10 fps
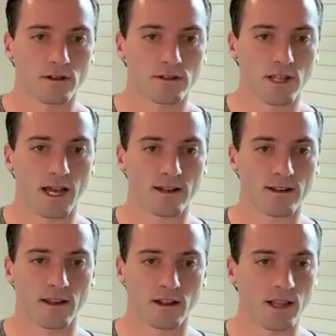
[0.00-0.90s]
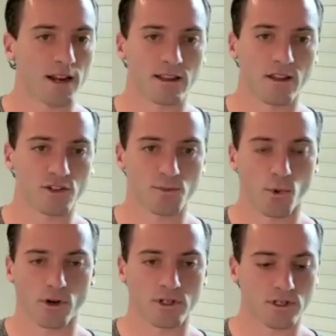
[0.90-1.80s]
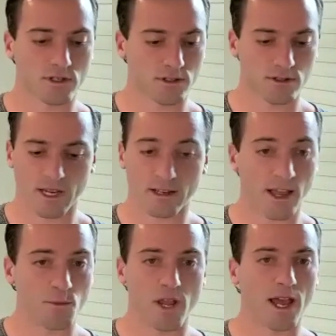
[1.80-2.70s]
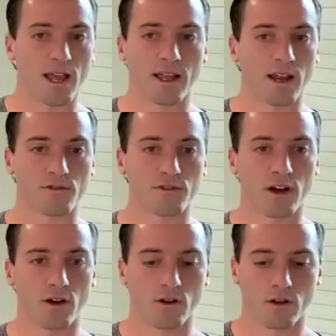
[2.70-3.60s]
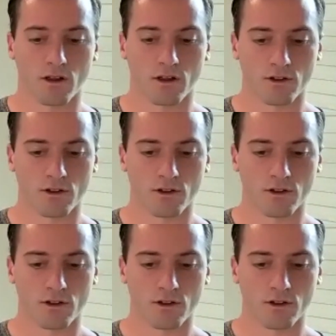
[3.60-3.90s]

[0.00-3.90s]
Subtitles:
It's like in a lot of the other sports, like NBA, NFL,